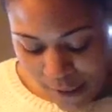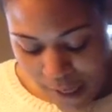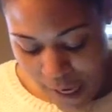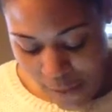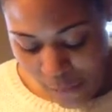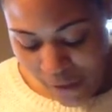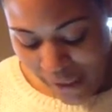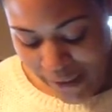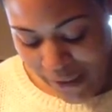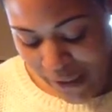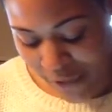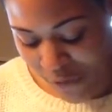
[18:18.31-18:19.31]
I would like
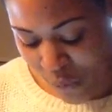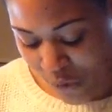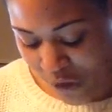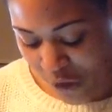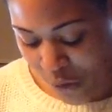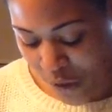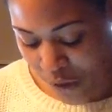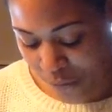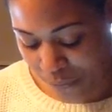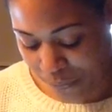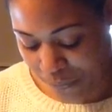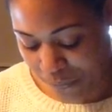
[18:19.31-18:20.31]
to leave you with a quote
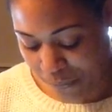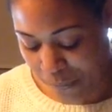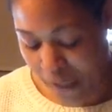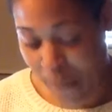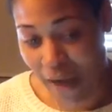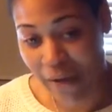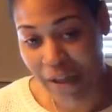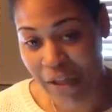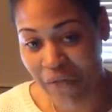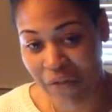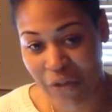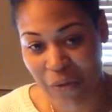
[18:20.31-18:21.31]
about
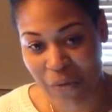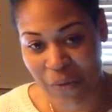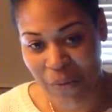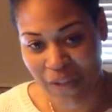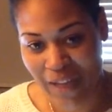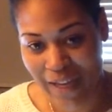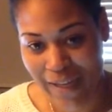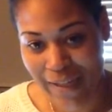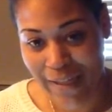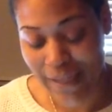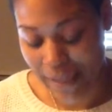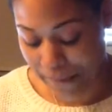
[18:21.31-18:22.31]
individuals with
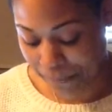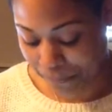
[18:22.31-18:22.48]
ASD.